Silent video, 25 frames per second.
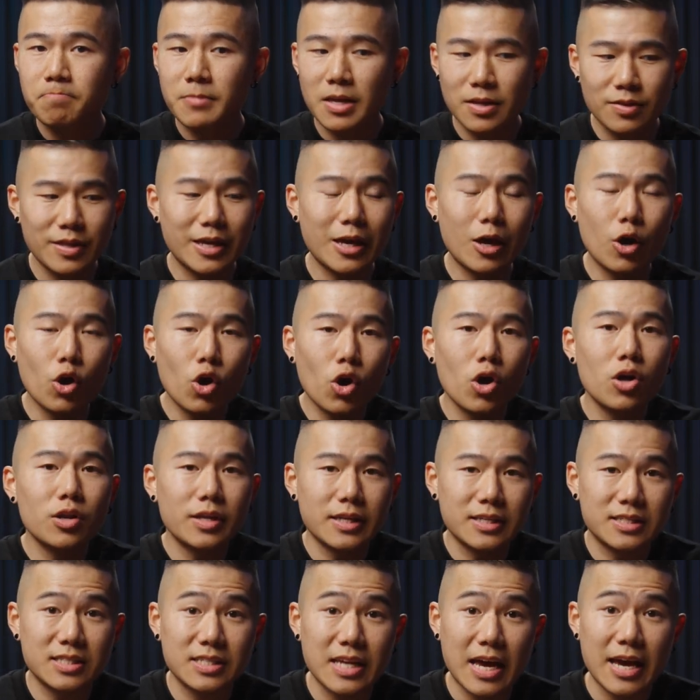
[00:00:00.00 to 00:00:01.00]
in the
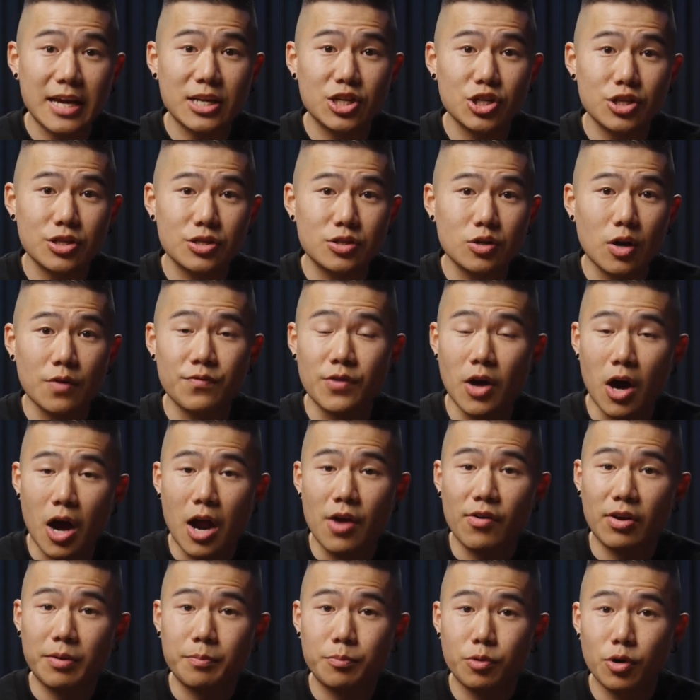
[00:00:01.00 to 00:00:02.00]
early stages of the
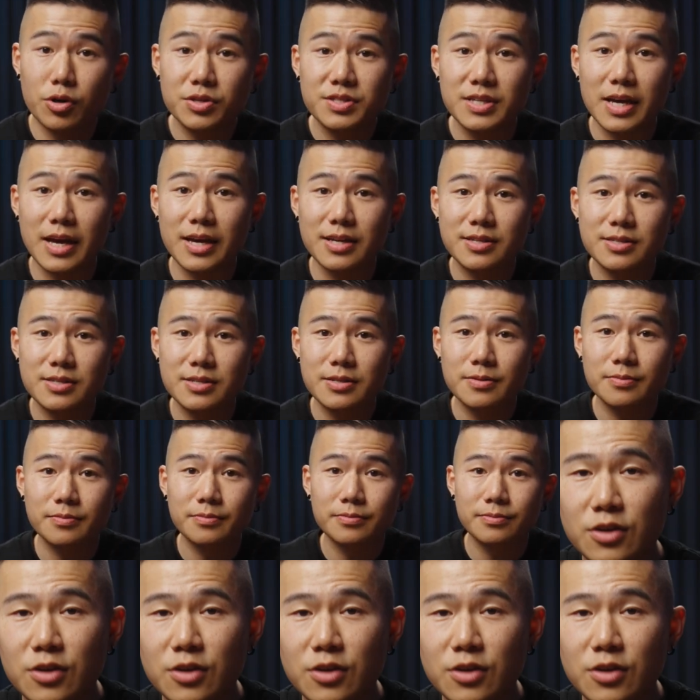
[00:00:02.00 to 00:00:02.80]
hiring process.